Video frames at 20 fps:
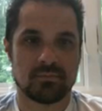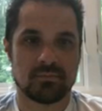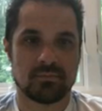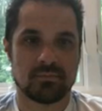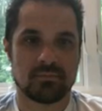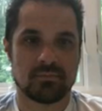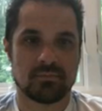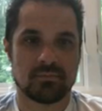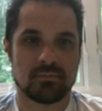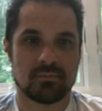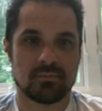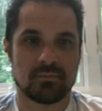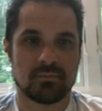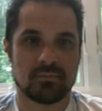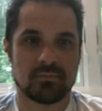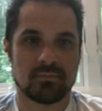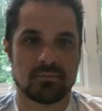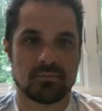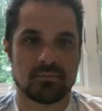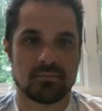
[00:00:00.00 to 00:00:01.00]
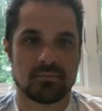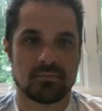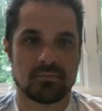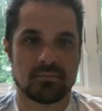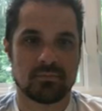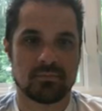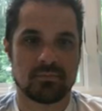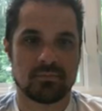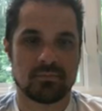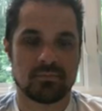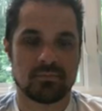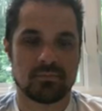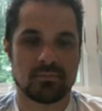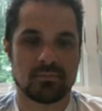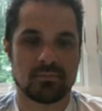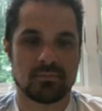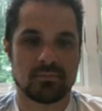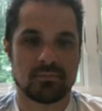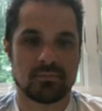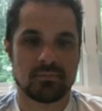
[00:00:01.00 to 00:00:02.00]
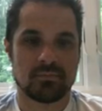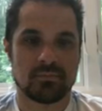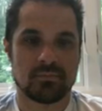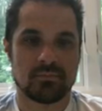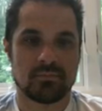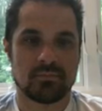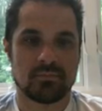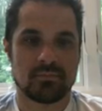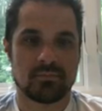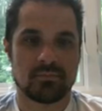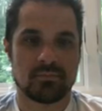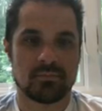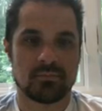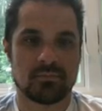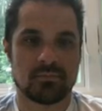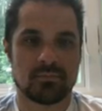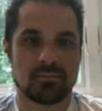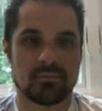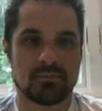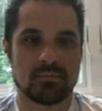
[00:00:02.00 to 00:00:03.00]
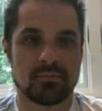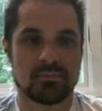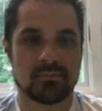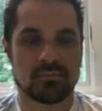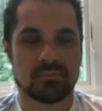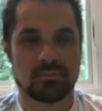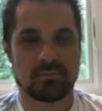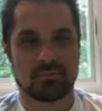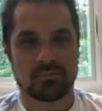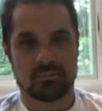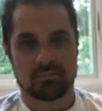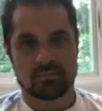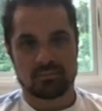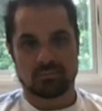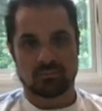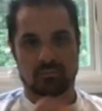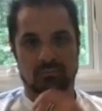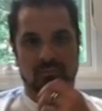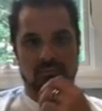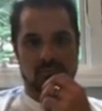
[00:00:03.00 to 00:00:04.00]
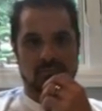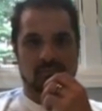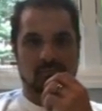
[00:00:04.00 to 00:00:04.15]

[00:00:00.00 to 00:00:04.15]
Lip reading: (not speaking)